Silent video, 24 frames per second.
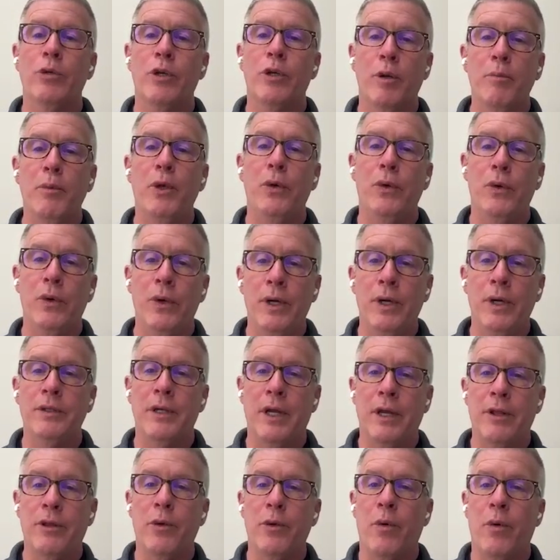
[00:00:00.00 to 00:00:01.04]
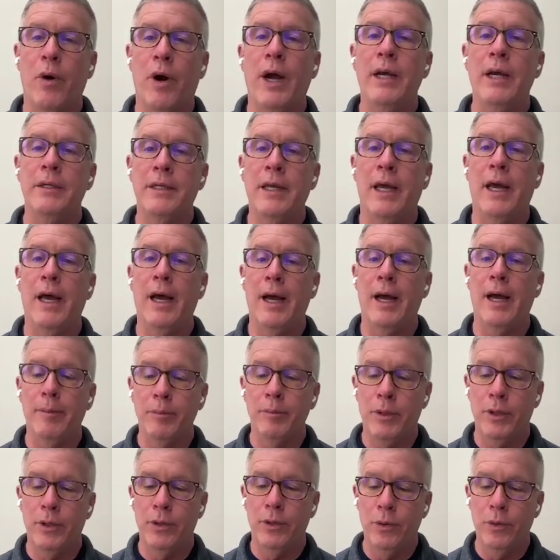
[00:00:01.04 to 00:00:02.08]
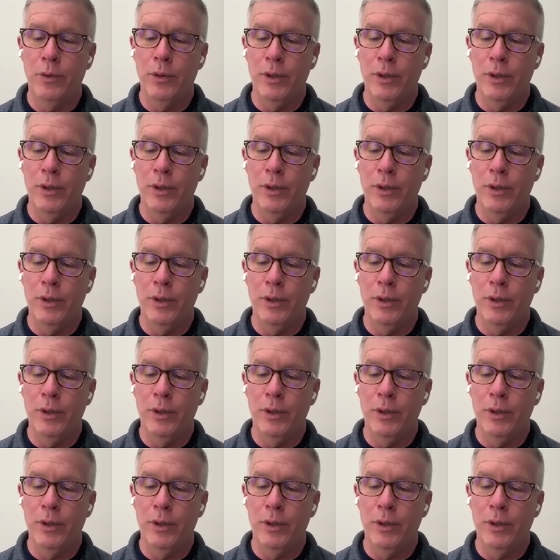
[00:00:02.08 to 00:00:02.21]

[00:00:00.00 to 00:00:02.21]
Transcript: those communities at the right time